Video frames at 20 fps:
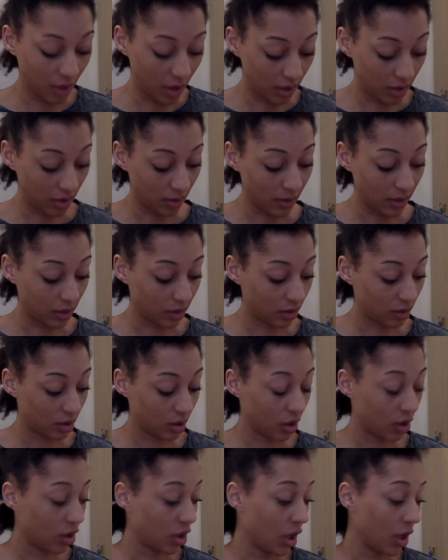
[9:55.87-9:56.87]
So I
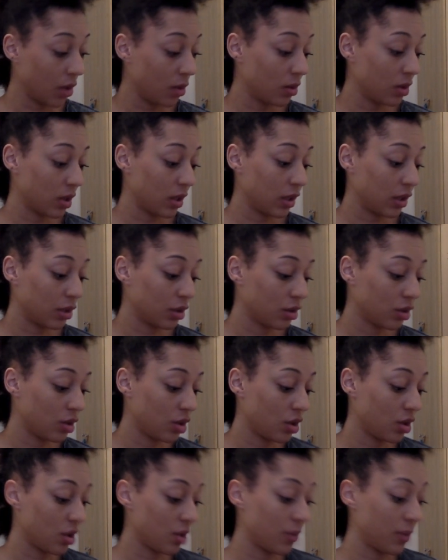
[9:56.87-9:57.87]
totally could
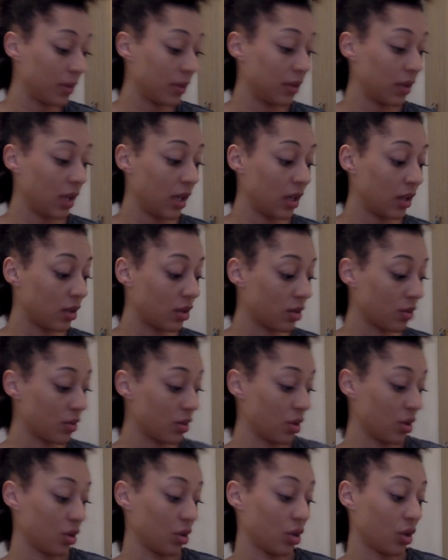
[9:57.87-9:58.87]
do them in some
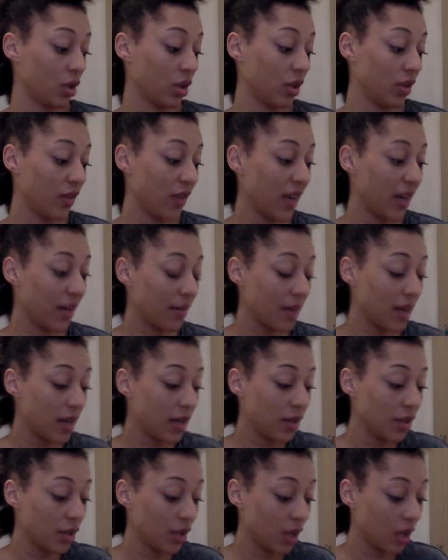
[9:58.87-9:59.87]
sort of colour
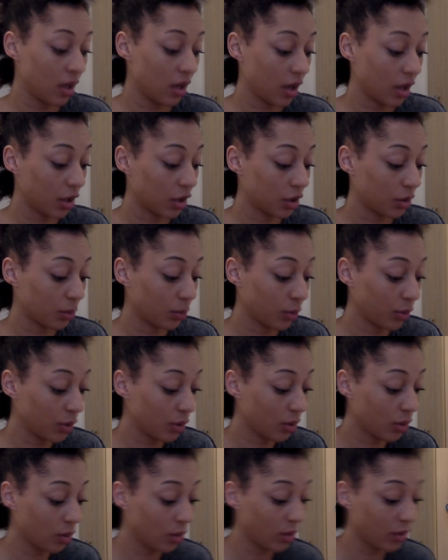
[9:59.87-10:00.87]
variation. I could
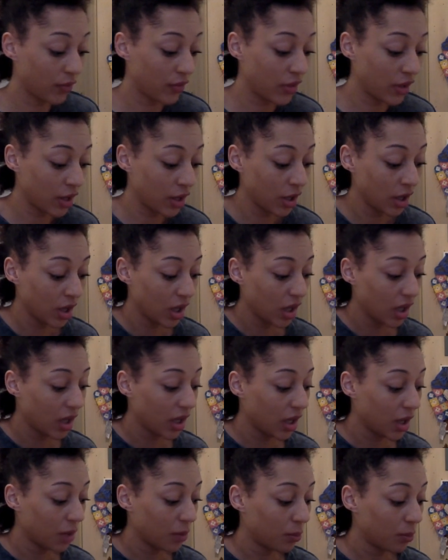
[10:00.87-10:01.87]
put all of the
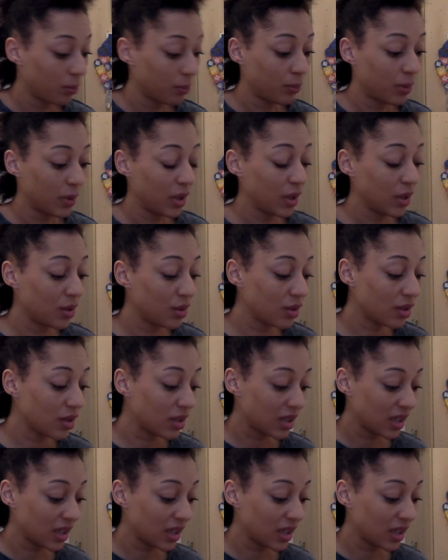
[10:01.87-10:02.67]
blues